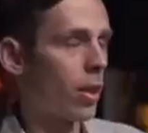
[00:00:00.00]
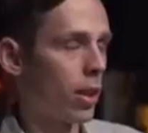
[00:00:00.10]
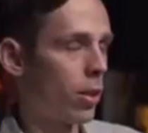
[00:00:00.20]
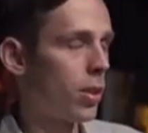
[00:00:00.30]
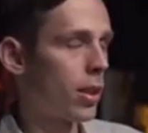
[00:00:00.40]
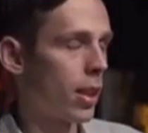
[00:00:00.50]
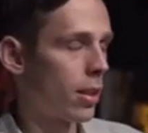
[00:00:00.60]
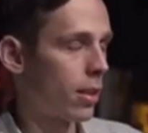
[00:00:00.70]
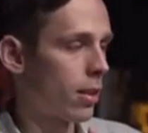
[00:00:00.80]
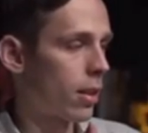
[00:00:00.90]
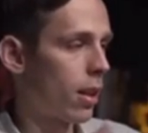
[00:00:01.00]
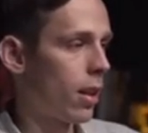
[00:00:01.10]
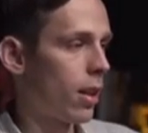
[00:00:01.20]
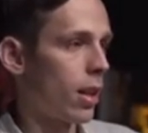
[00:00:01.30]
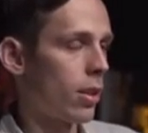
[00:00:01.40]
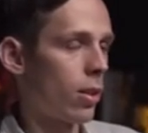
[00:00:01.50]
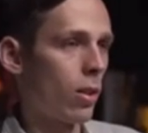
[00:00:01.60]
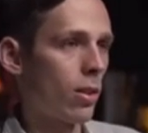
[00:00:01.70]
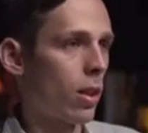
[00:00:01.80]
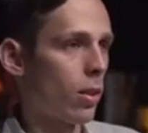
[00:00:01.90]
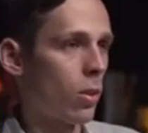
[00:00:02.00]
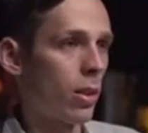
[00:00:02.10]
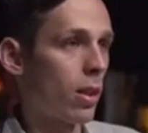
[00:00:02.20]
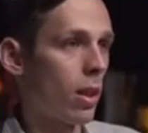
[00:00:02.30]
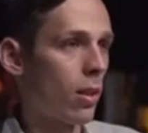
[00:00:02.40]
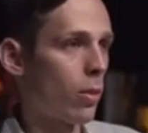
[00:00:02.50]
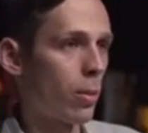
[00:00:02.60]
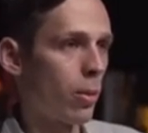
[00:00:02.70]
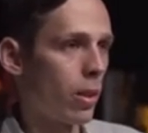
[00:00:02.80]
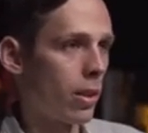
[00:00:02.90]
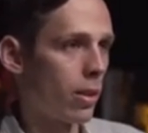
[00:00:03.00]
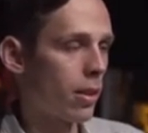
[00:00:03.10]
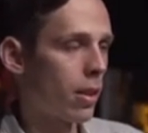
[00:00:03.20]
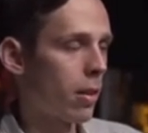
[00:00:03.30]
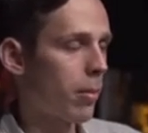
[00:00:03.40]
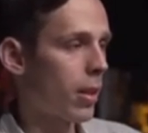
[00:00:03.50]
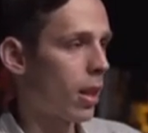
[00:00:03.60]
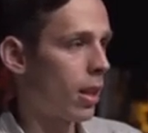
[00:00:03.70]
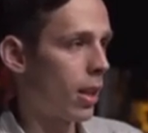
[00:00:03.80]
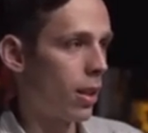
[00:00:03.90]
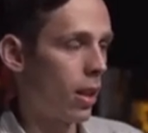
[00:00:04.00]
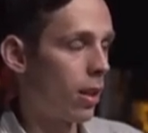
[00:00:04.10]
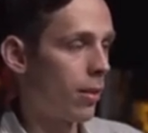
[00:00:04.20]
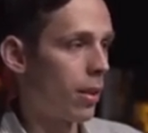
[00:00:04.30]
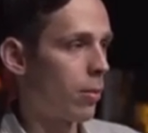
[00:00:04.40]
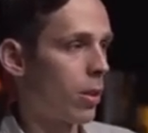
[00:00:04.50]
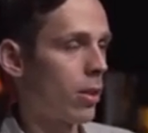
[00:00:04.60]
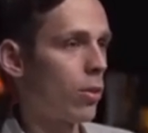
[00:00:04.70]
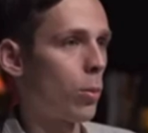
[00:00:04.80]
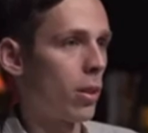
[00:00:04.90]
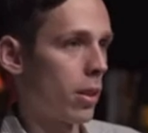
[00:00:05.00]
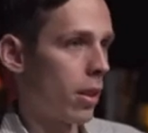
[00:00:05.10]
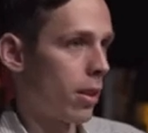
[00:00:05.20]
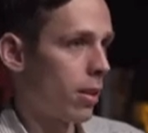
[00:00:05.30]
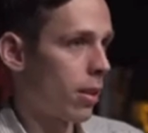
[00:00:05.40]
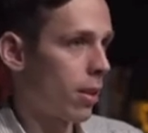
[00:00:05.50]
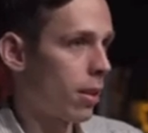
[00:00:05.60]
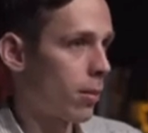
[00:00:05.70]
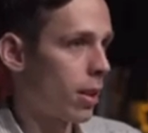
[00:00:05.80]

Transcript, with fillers: news stations, and to talked to a ton of reporters, and all of them were super excited to talk to me.